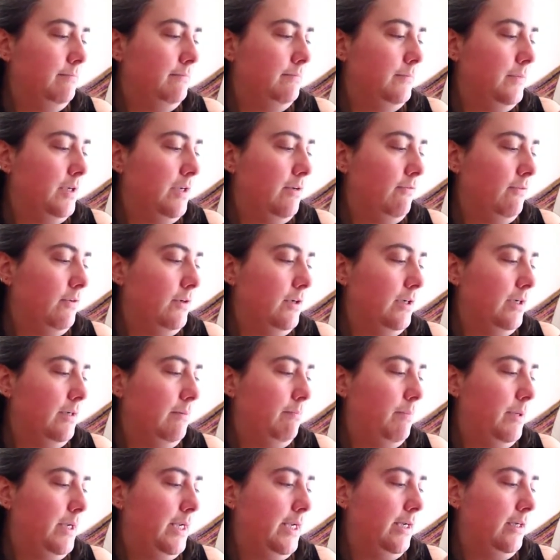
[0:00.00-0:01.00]
if I
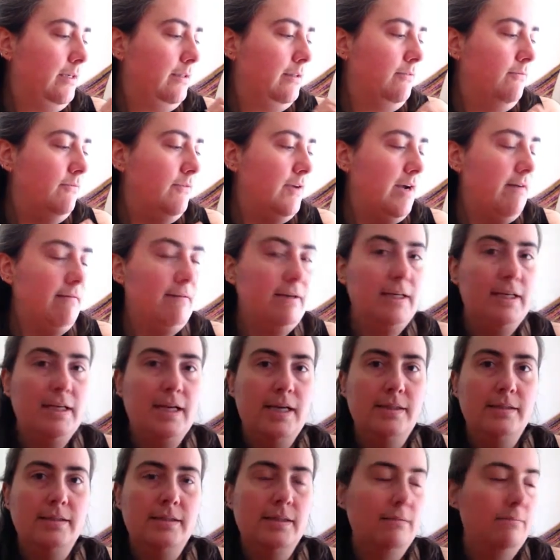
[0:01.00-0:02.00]
pick the
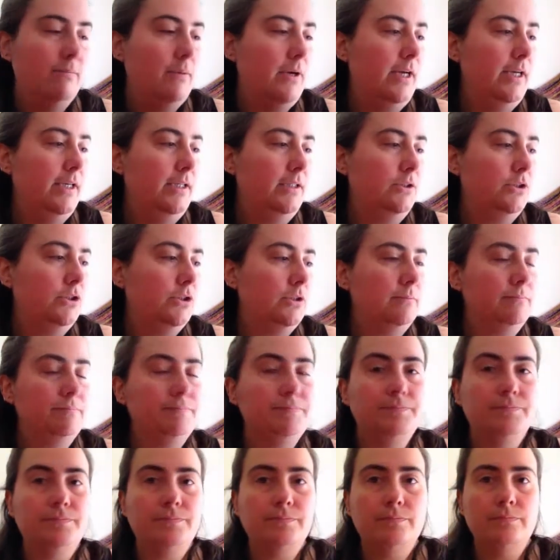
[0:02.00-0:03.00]
variegated page,
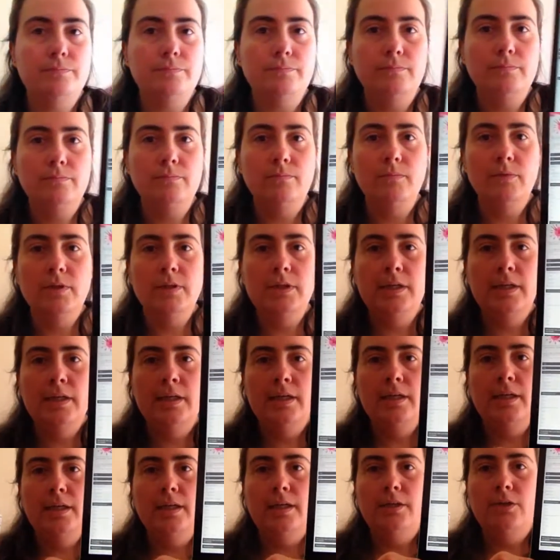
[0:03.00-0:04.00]

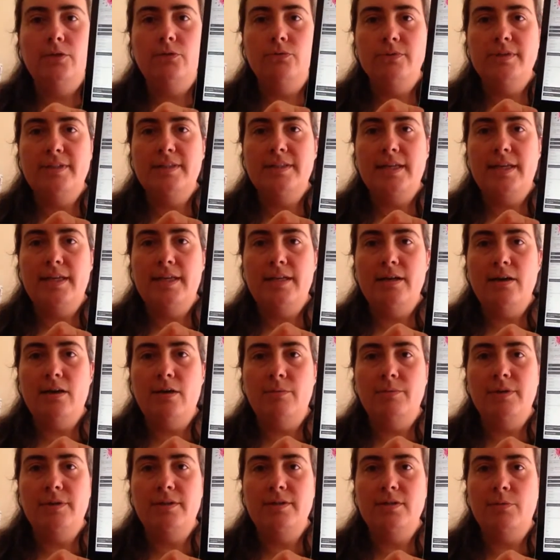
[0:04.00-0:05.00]
you'll see up
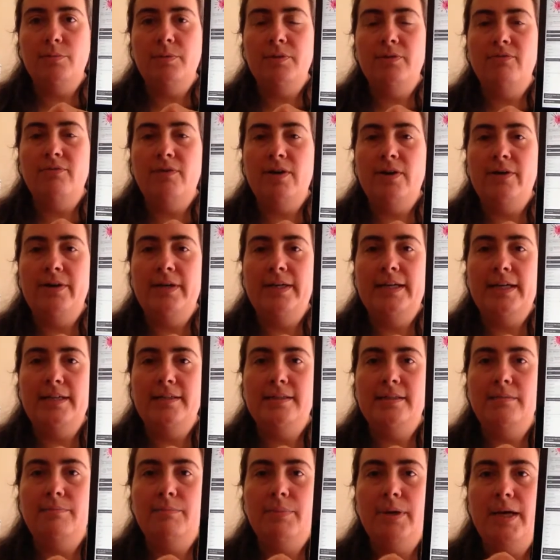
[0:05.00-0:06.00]
the top of the
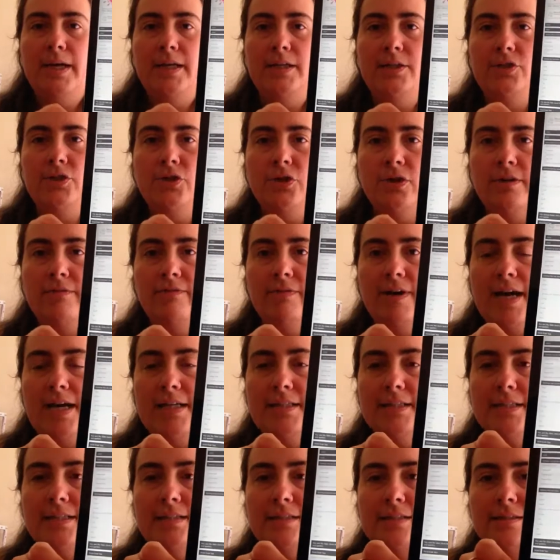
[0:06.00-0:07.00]
variegated page I've
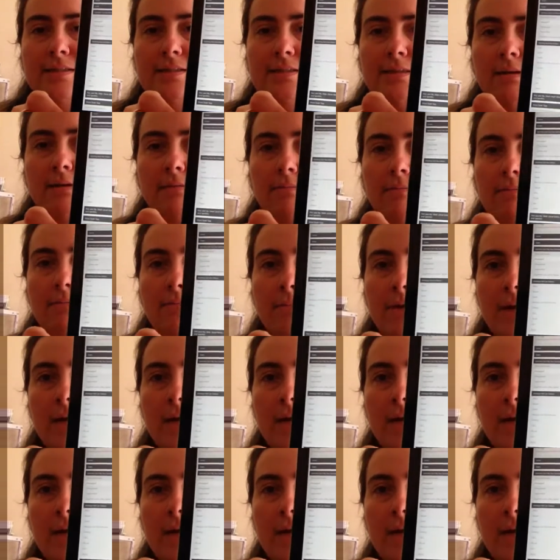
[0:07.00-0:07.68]
added some